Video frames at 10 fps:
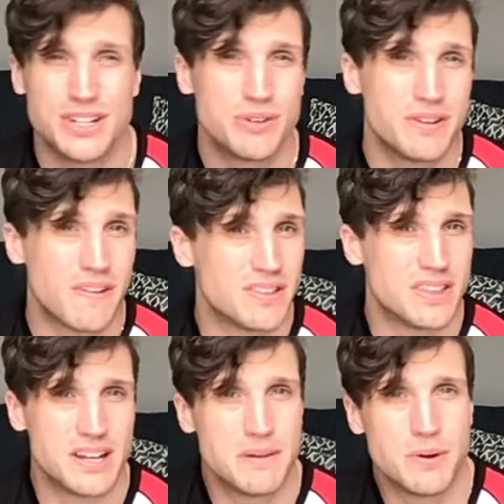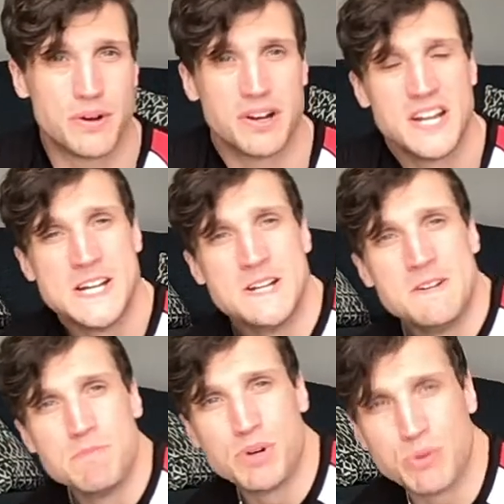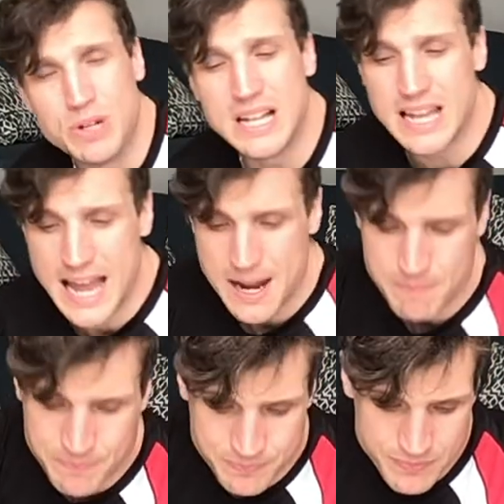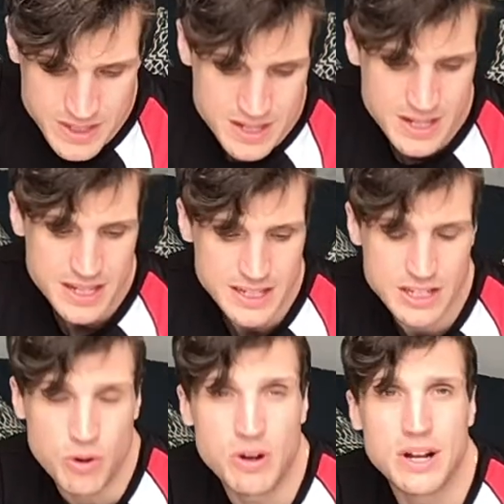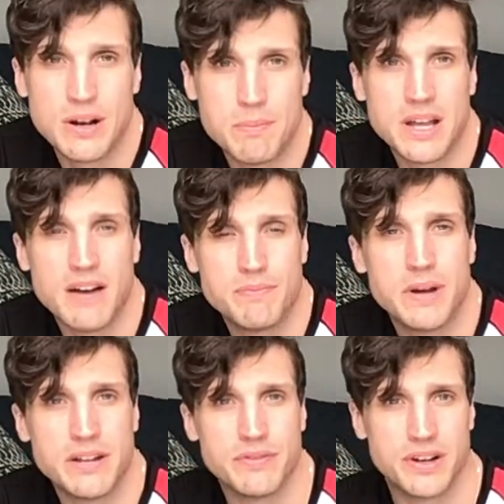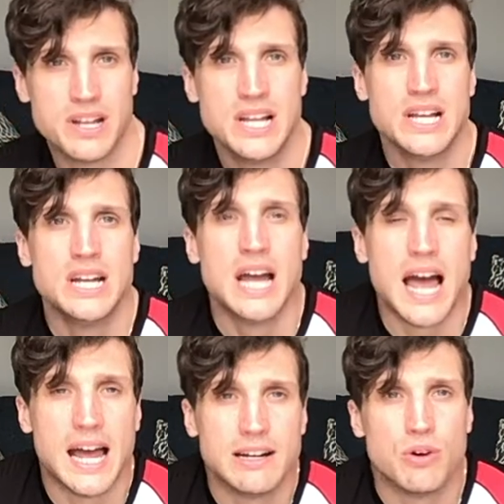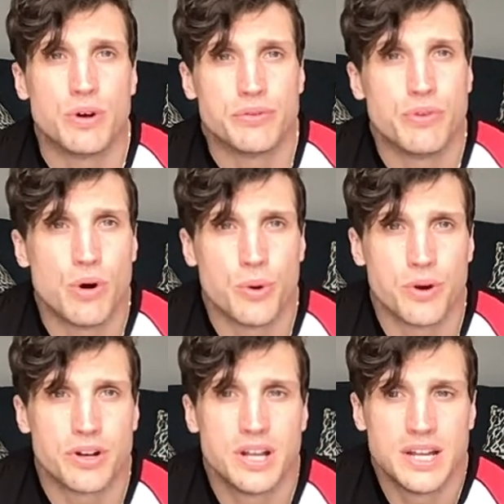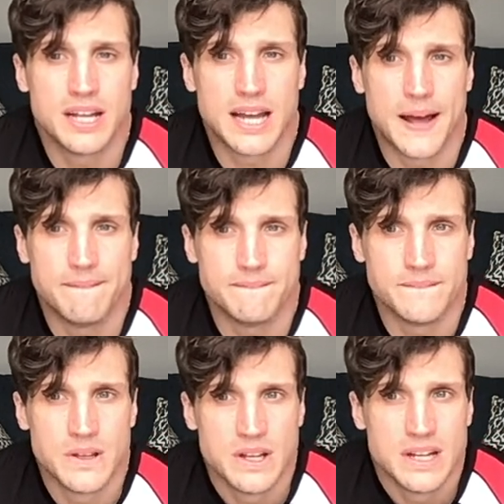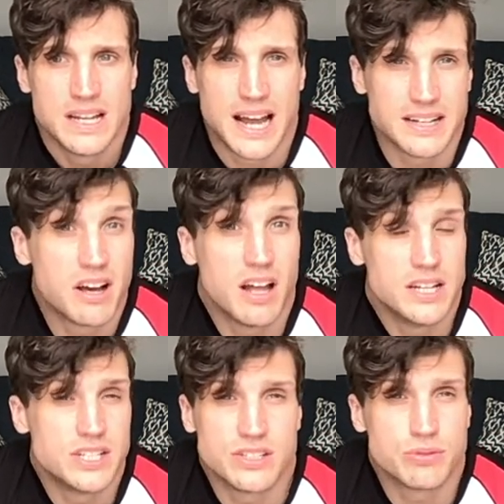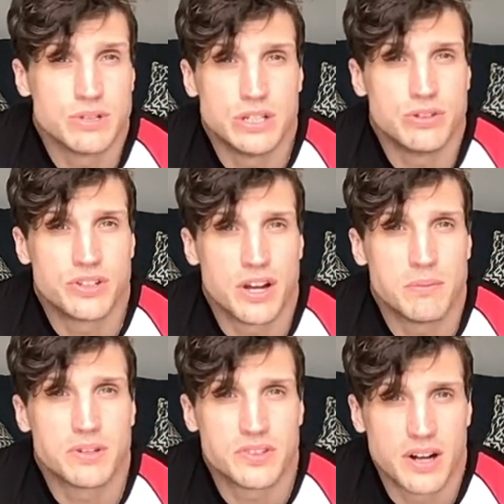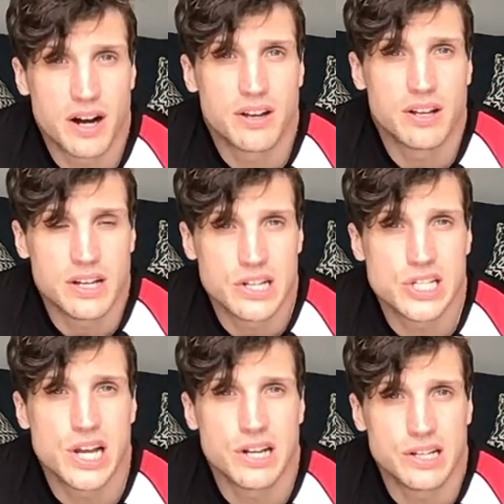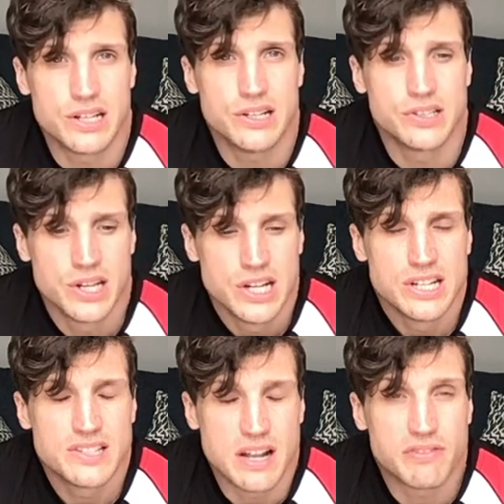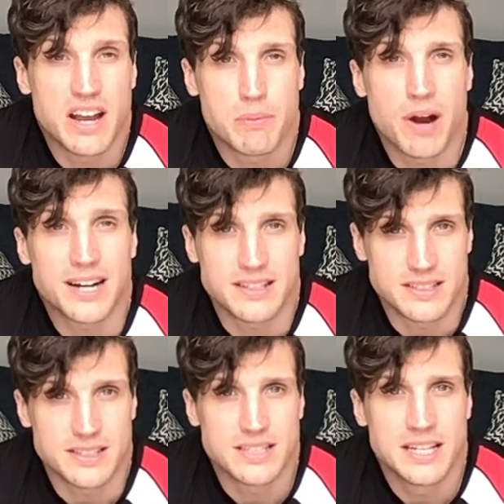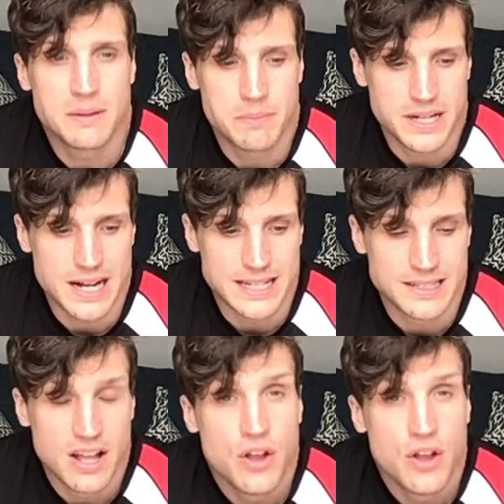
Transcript: You don't even have to think about it, but it will, you know, it'll be of benefit going forward. And college is a really good time to start initiating these self-care practices, because